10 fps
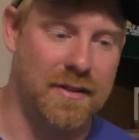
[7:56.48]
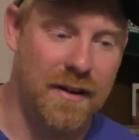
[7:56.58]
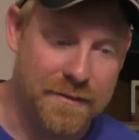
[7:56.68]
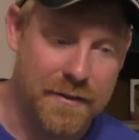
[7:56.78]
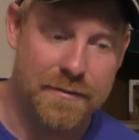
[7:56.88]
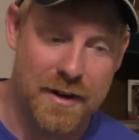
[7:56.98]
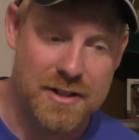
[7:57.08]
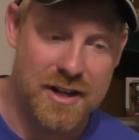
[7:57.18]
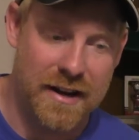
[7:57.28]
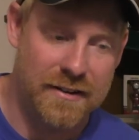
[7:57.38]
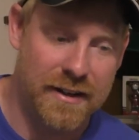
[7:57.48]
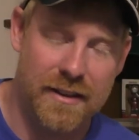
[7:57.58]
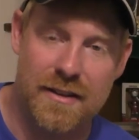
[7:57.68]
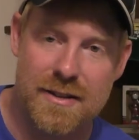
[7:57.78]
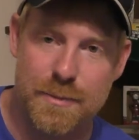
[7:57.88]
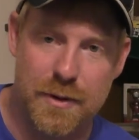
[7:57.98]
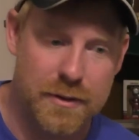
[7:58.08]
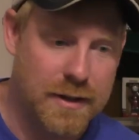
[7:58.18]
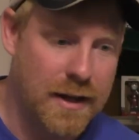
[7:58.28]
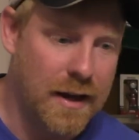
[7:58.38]
love the functionality of this
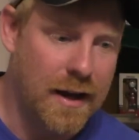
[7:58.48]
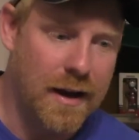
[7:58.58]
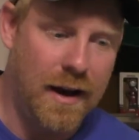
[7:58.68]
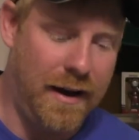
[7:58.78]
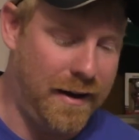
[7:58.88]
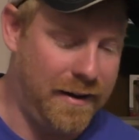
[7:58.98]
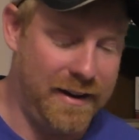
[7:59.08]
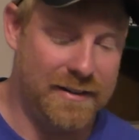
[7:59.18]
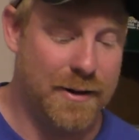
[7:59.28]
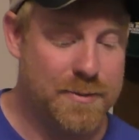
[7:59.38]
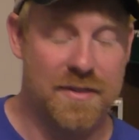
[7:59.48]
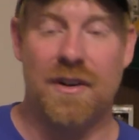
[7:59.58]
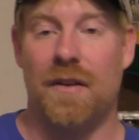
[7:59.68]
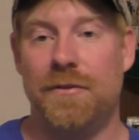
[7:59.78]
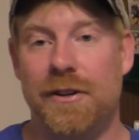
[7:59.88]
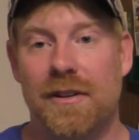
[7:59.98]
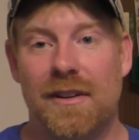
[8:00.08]
boot. In terms of comfort,